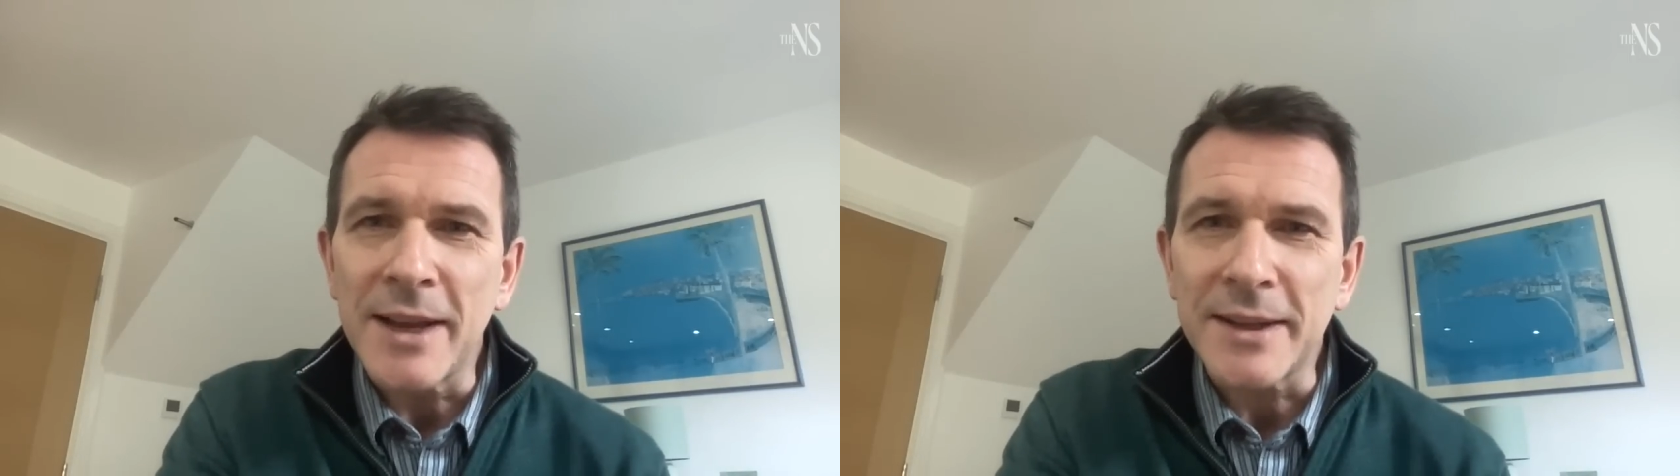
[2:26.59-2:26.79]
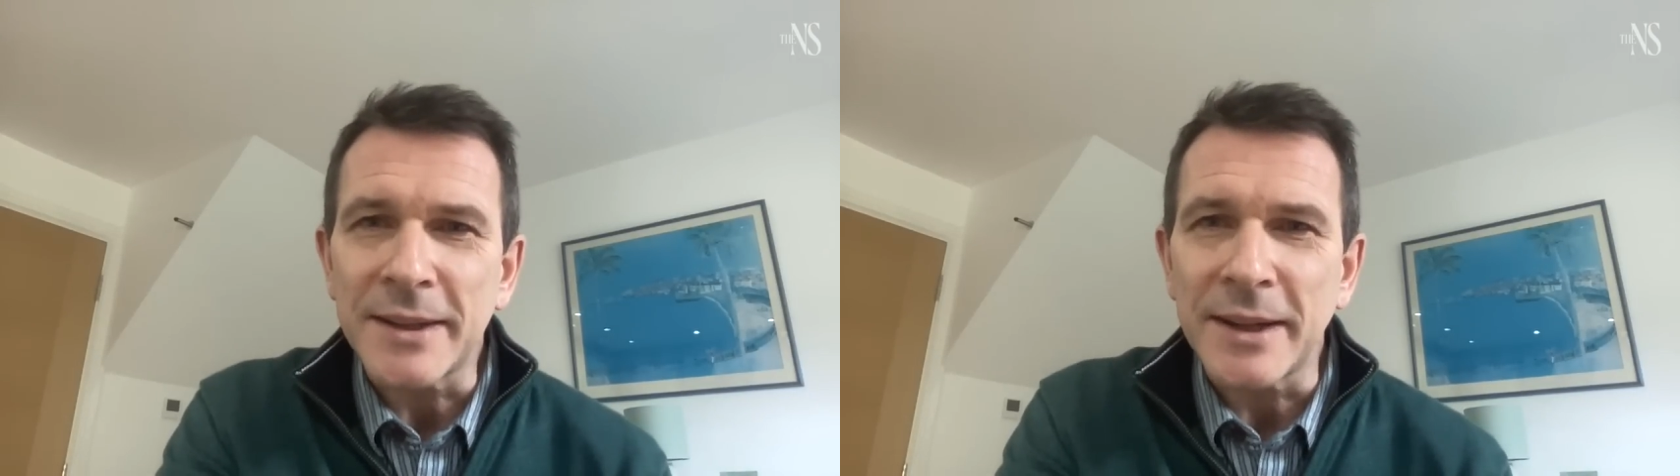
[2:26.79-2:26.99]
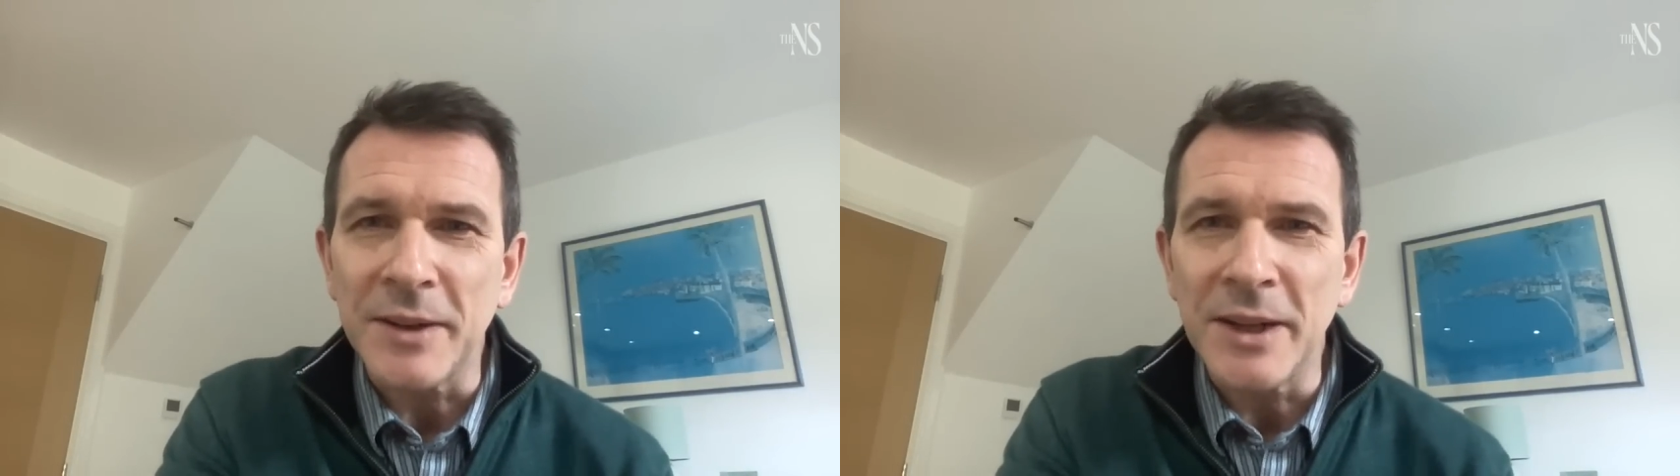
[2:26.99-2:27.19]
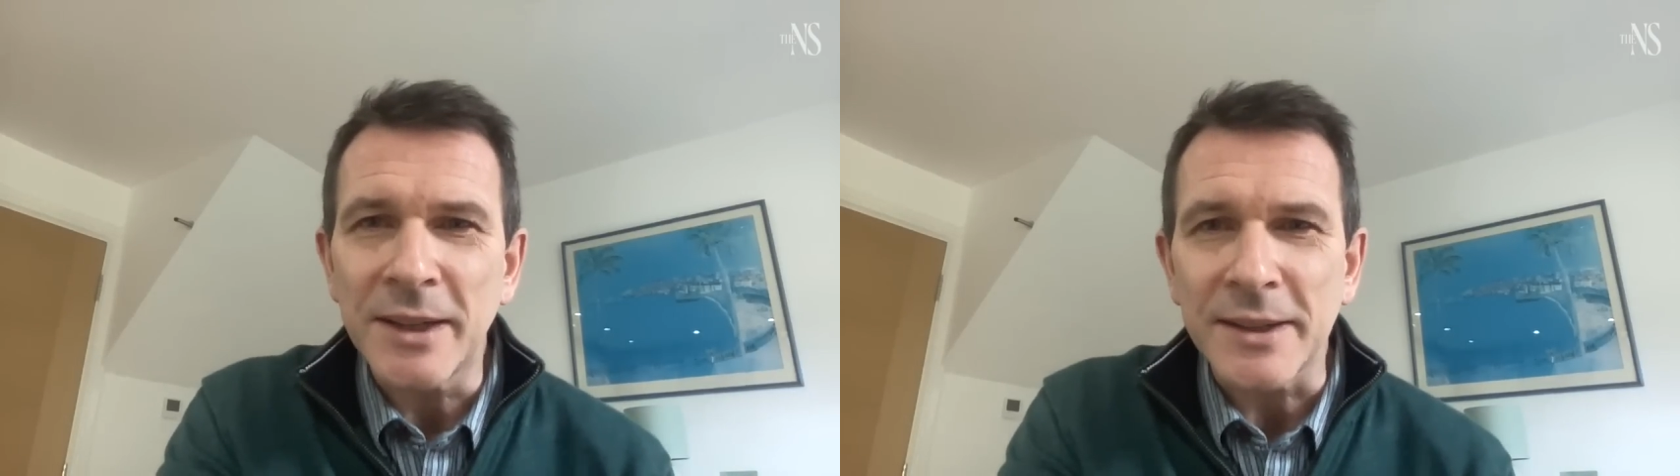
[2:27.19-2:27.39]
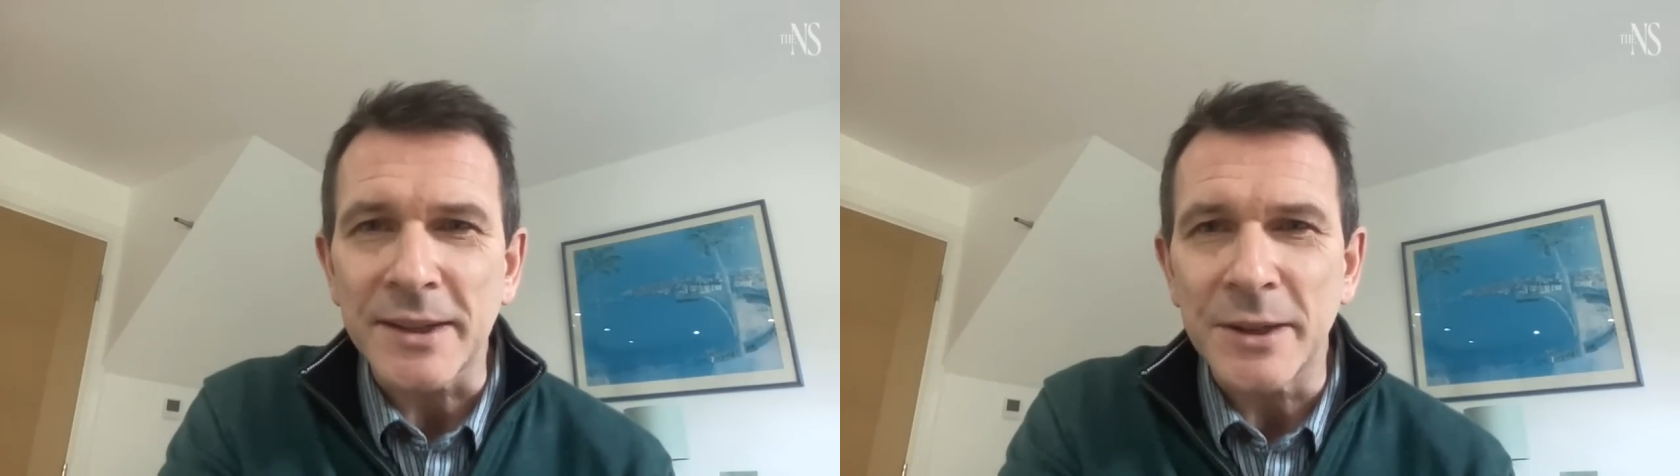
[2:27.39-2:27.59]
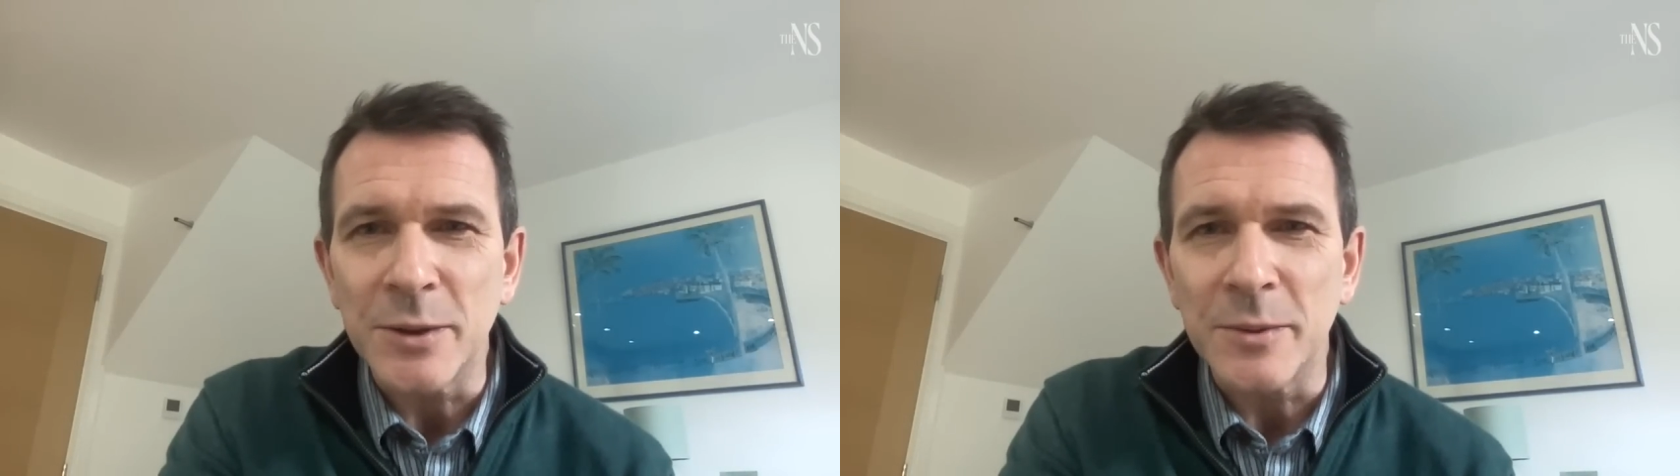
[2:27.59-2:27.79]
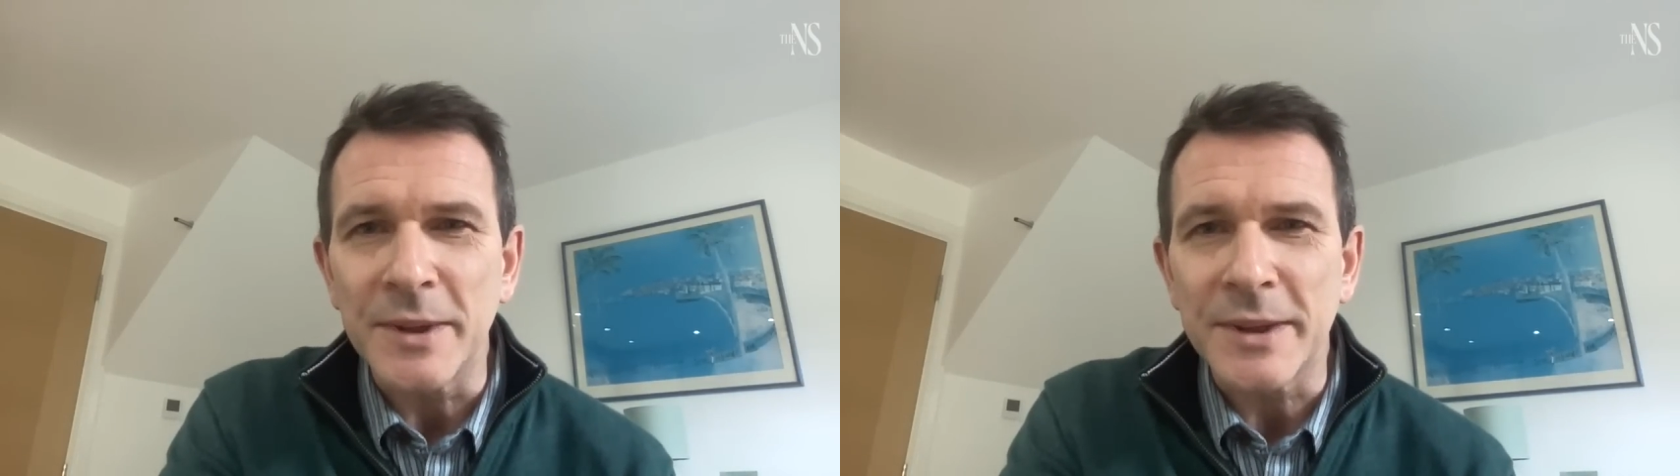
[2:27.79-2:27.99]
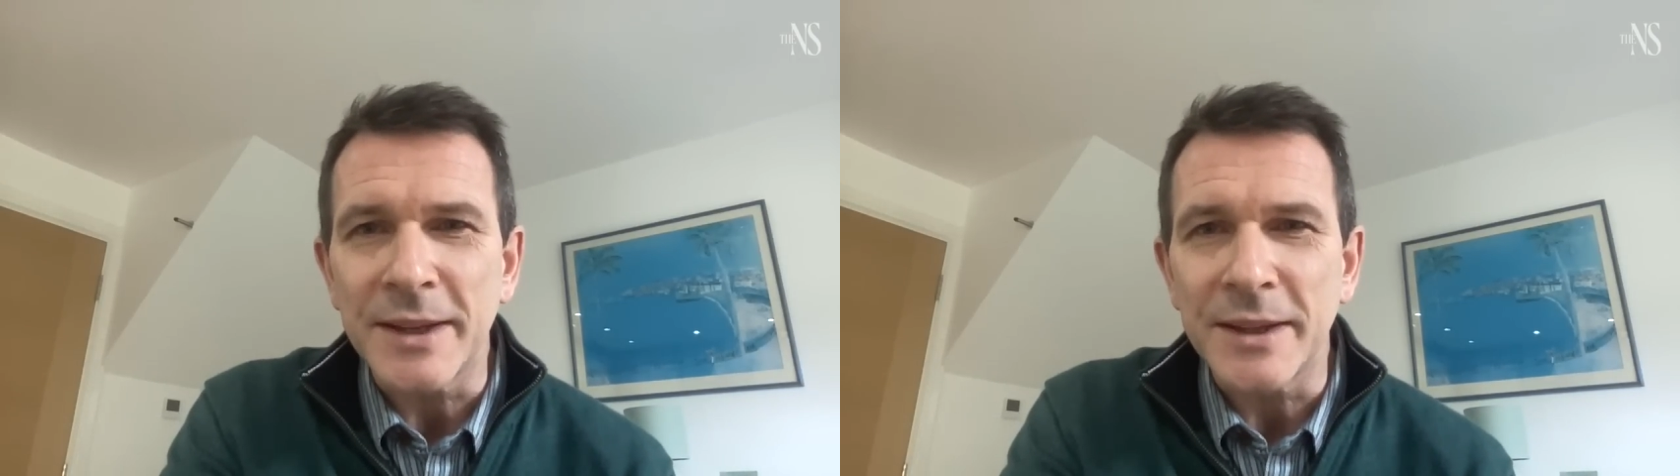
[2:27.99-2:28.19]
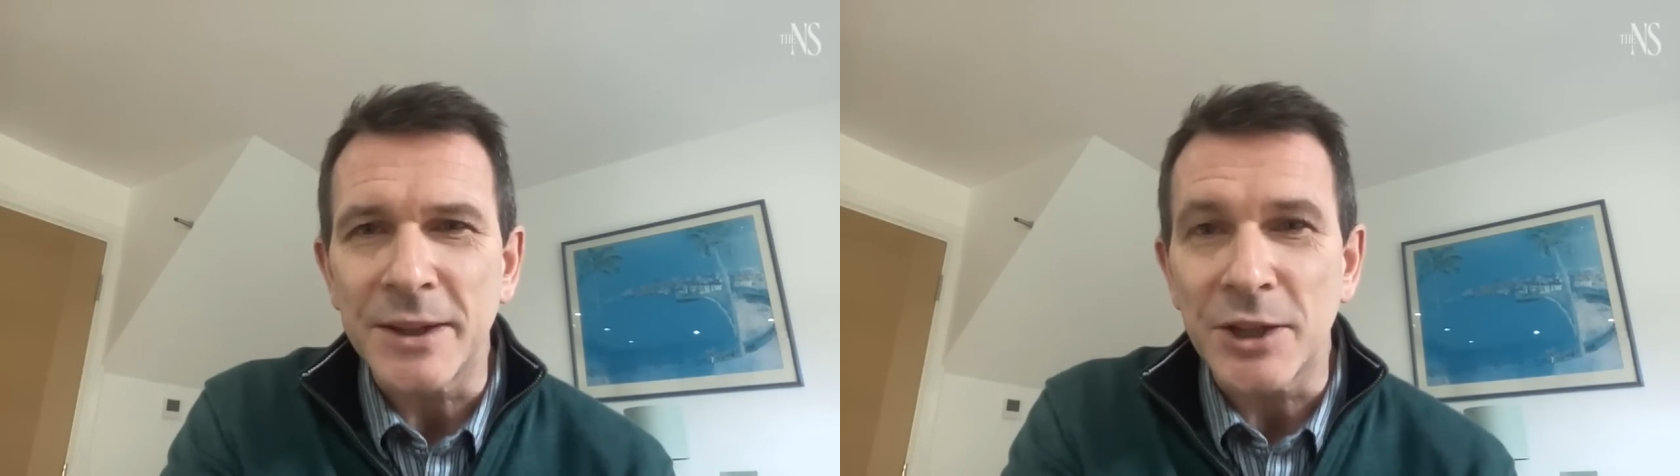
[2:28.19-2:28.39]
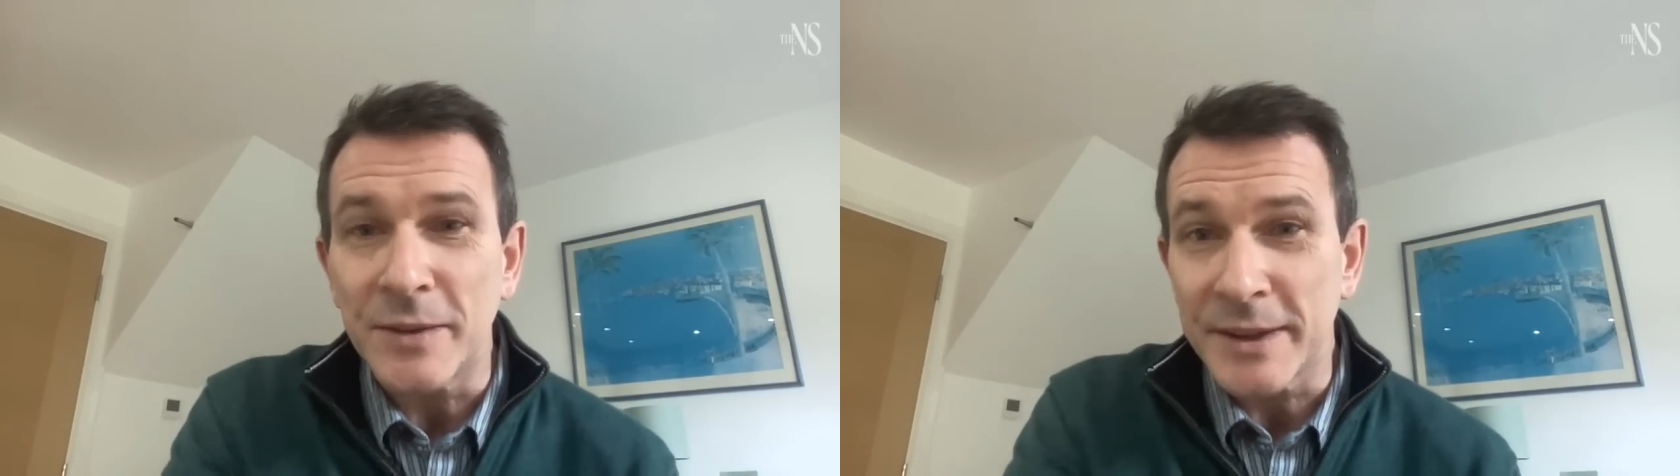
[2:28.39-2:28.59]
Sir David Nicholson, who was then the chief